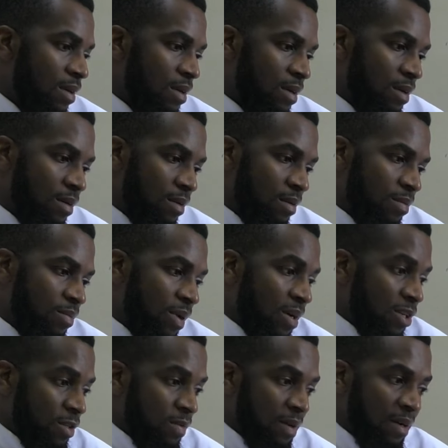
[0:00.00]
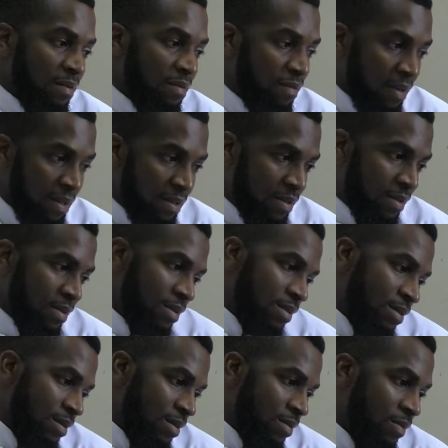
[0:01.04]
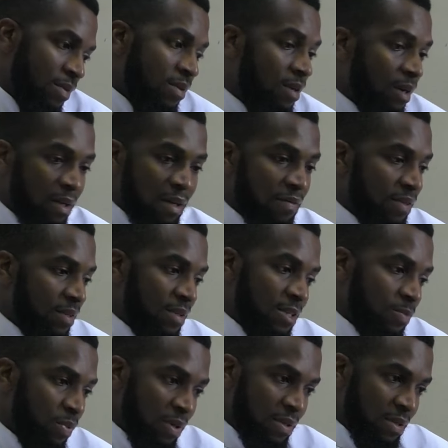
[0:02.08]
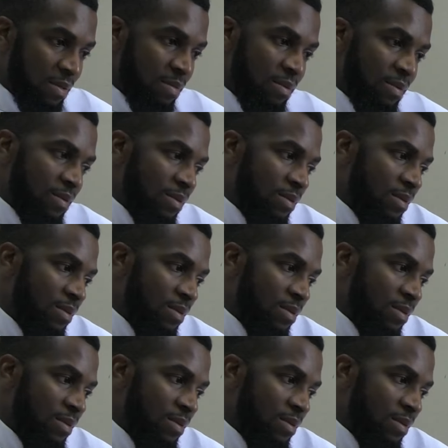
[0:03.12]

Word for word: um, practice of our faith with God everything is possible.